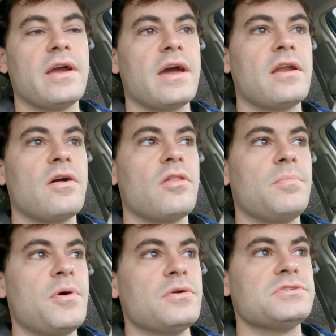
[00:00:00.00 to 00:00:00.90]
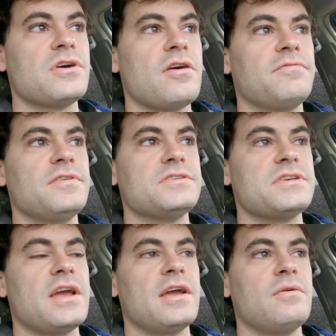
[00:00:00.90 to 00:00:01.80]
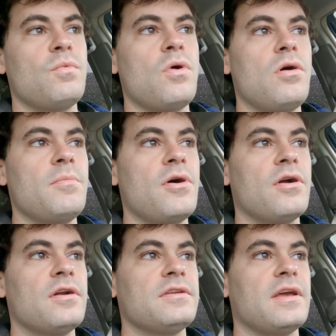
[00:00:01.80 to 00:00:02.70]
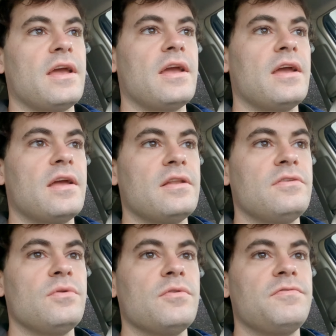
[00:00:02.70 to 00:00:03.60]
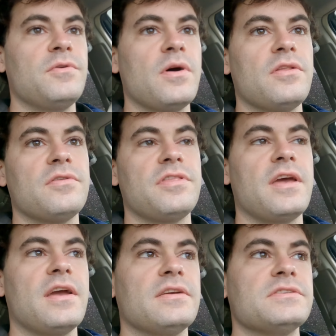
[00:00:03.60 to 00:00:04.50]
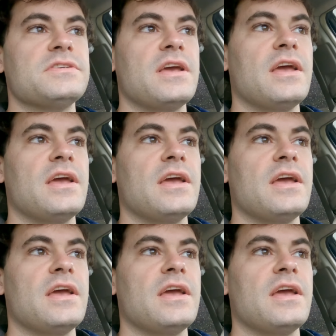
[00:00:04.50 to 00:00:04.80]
I got to go to the post office and Walmart and do a few other things.